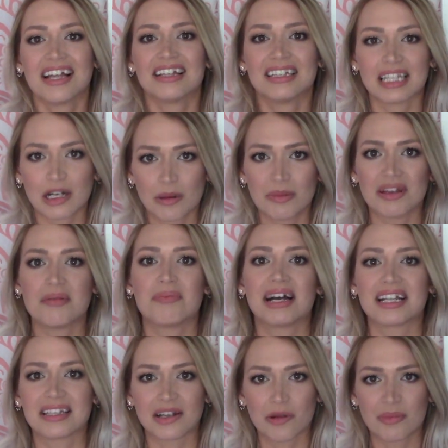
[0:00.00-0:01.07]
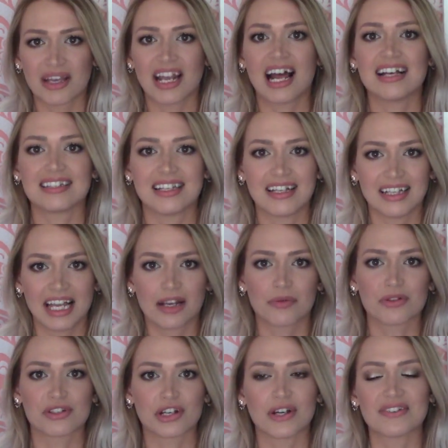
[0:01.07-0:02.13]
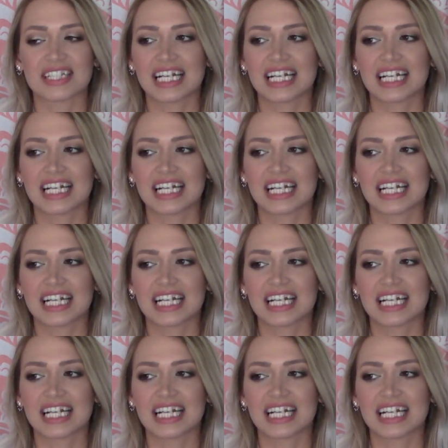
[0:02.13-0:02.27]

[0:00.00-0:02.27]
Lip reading: little bit by little bit as it like reserves,